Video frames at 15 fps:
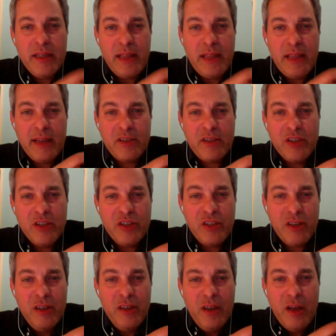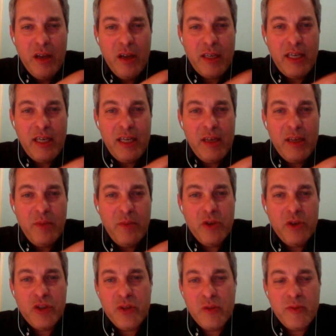and that's such a key
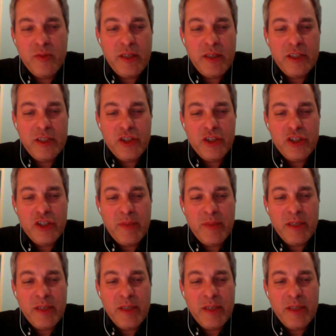emotional relationship.